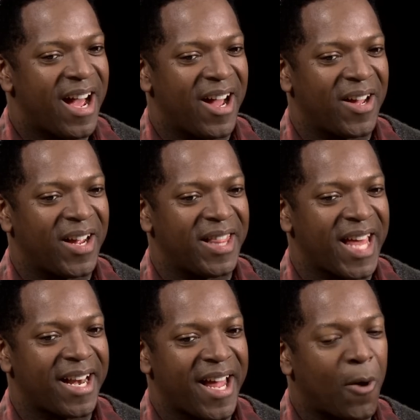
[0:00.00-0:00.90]

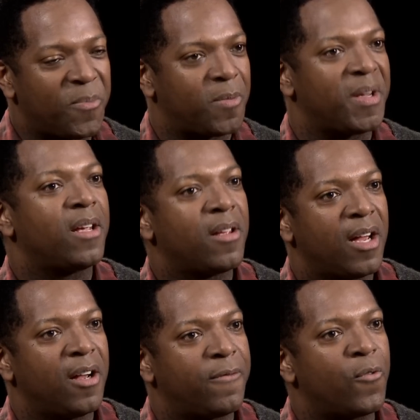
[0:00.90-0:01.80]
and that helps me
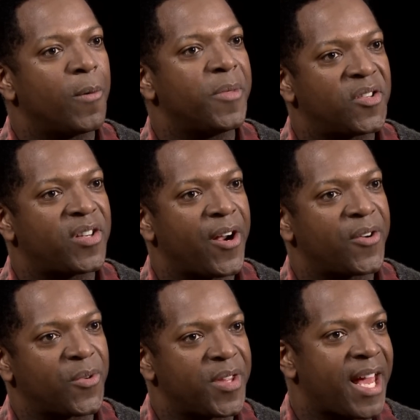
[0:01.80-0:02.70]
form this
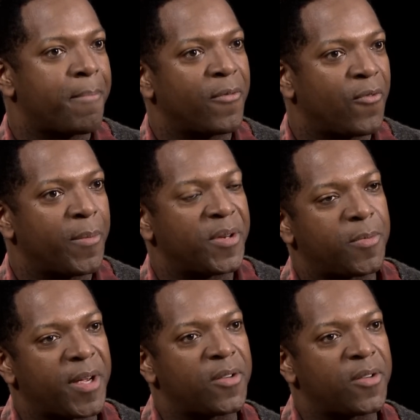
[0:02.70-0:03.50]
character in that performance